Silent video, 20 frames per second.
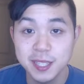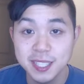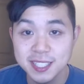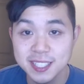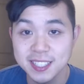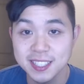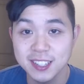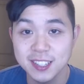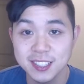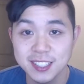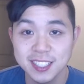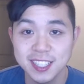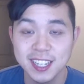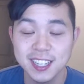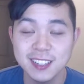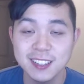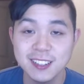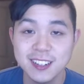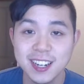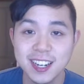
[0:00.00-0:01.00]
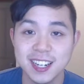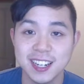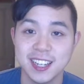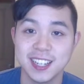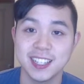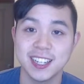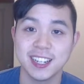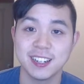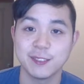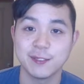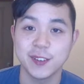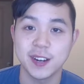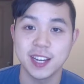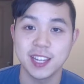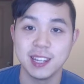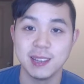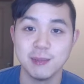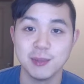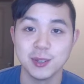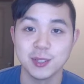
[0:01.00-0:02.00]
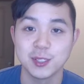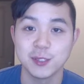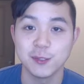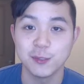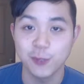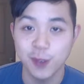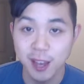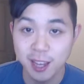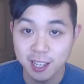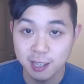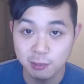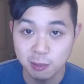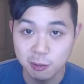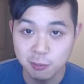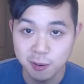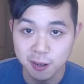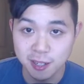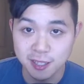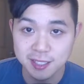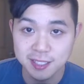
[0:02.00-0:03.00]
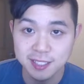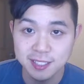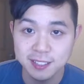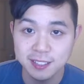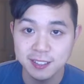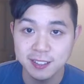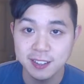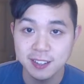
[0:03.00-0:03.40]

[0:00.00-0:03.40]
this all together and identify the most valuable parts.